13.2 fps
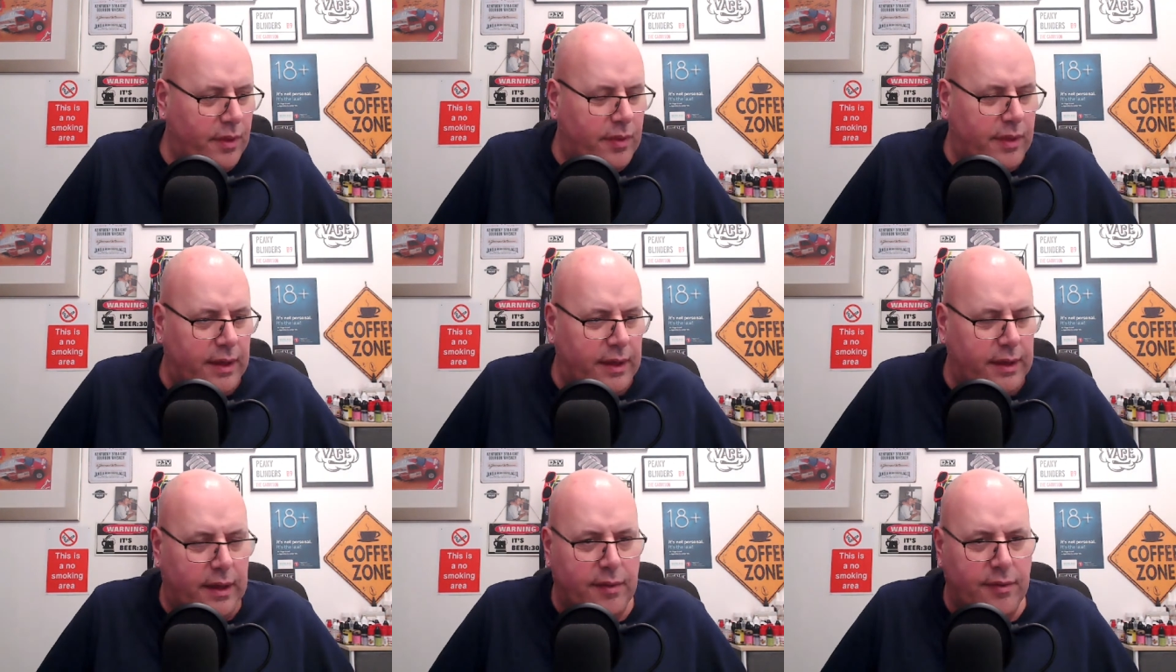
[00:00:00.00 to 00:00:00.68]

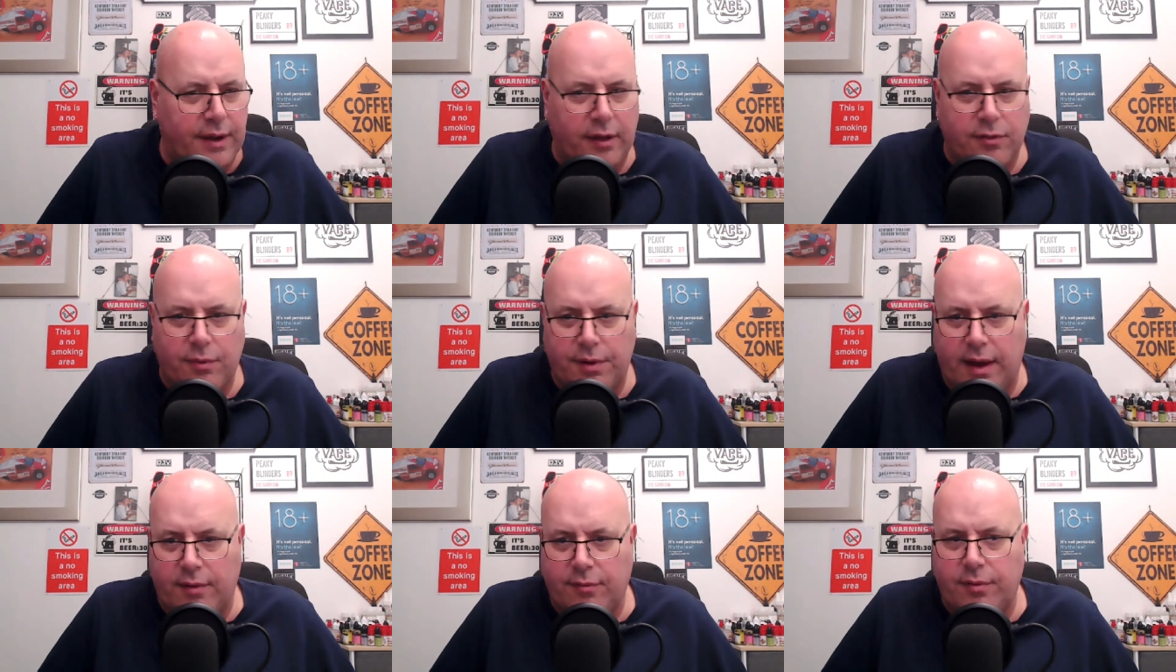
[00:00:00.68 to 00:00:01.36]
The next one
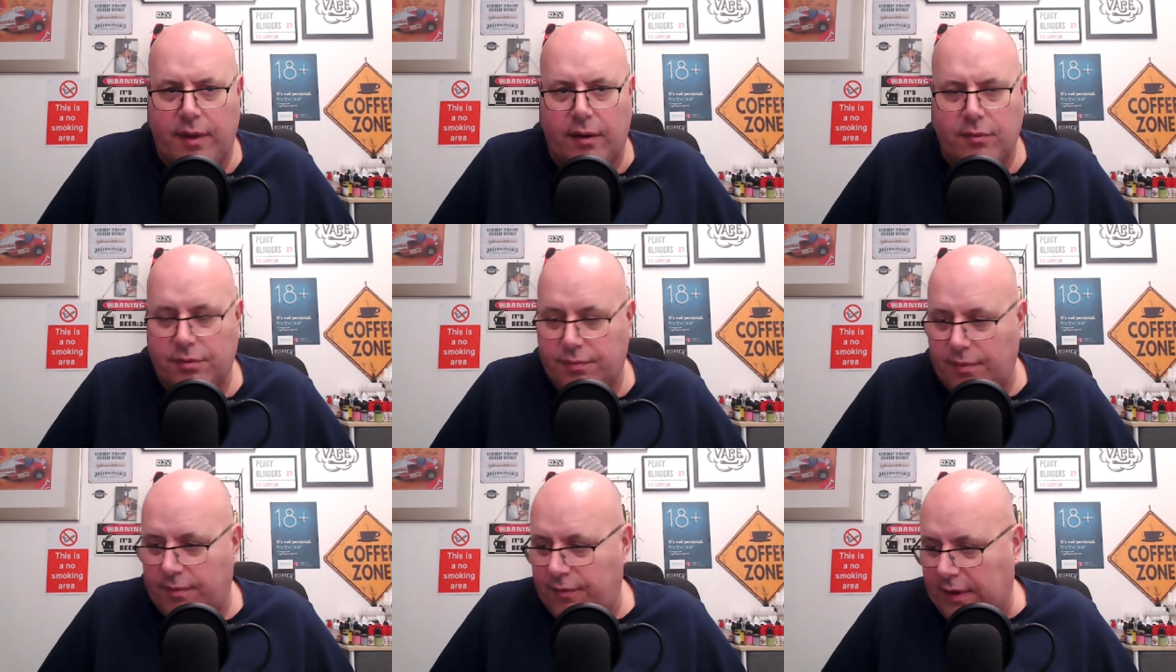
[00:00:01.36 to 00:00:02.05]
down from that was
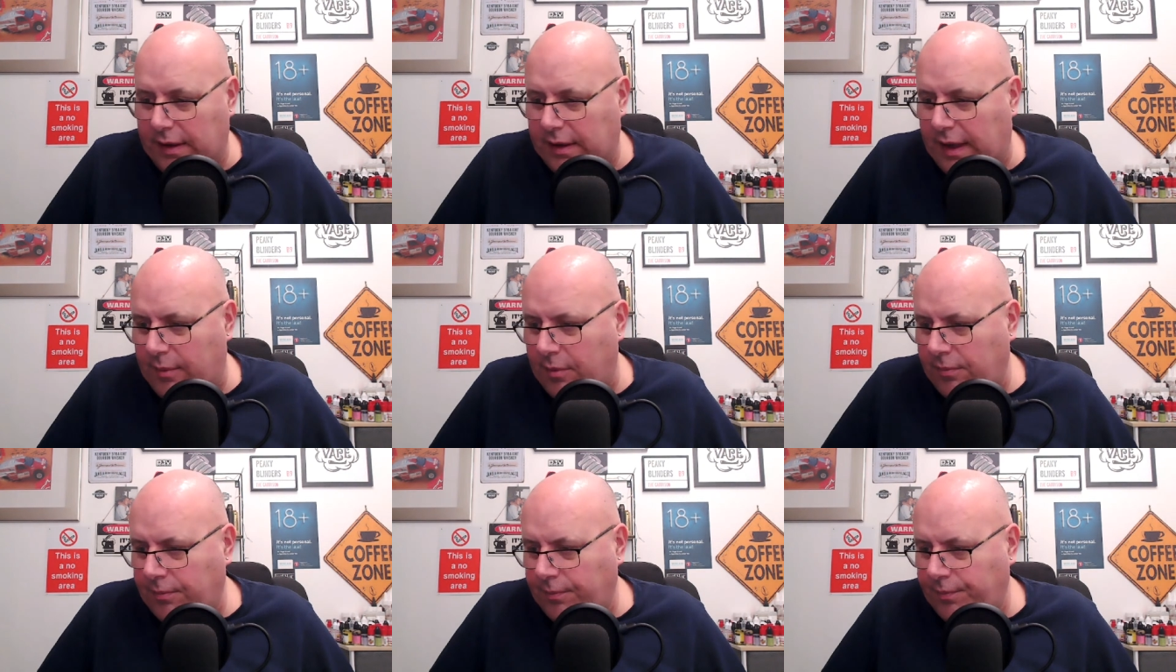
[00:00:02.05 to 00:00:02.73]
when Vic came
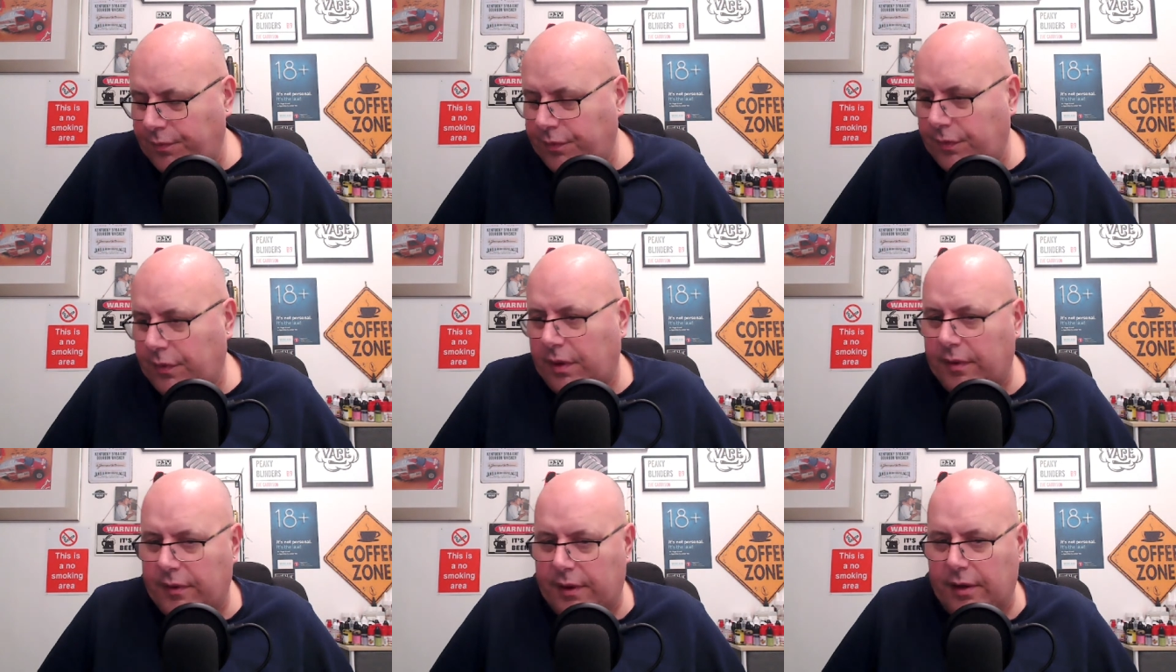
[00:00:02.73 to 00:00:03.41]
on,
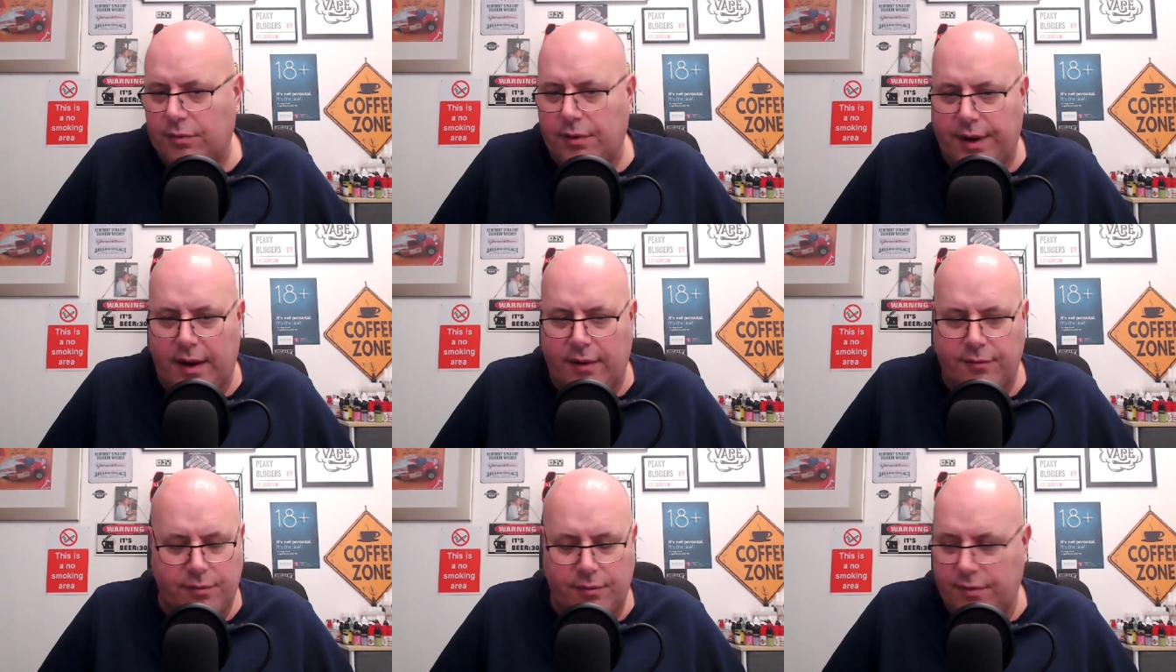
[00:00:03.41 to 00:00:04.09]
and the next one
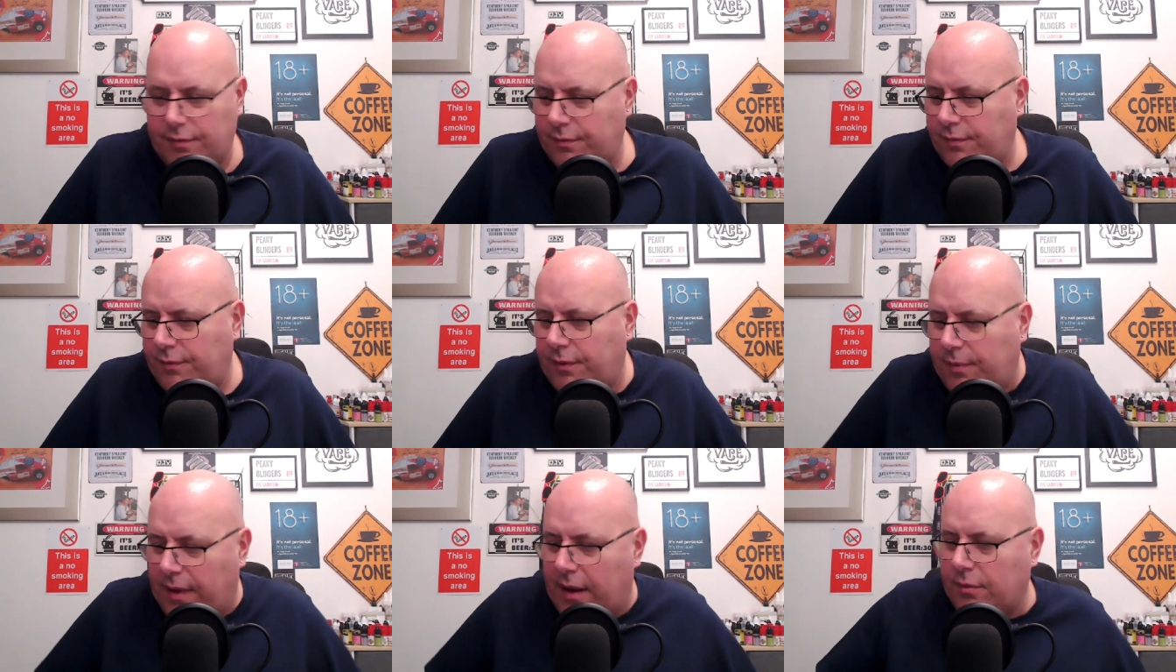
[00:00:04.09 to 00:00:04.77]
down
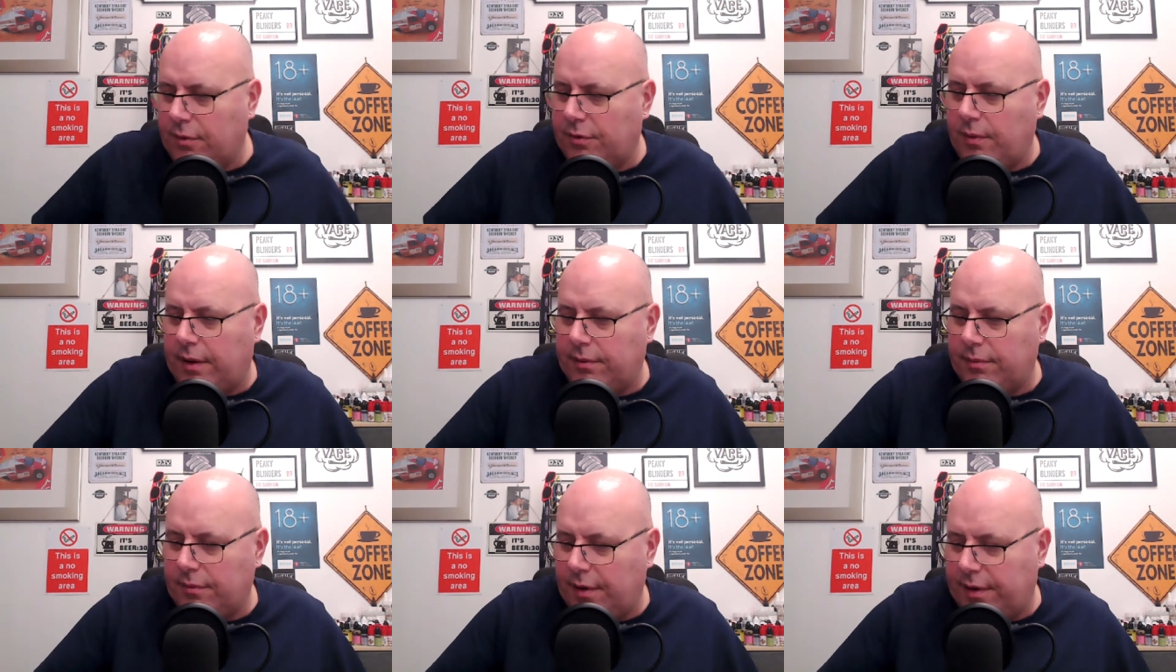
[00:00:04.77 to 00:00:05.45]
from that was
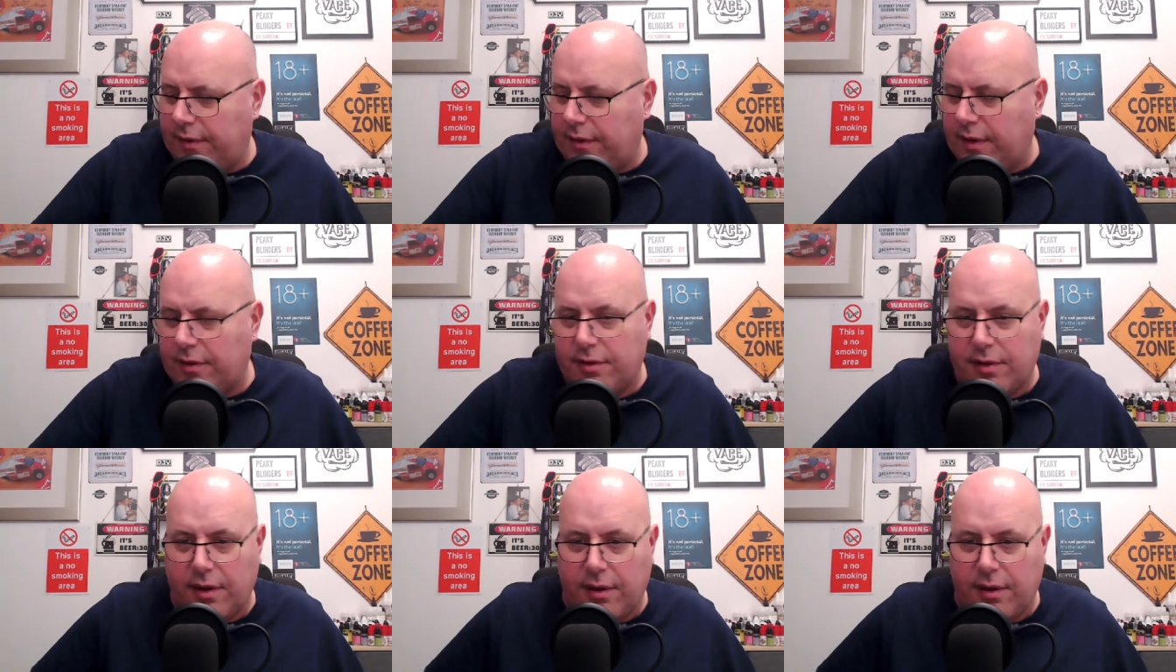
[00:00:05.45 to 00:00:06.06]
when I did this.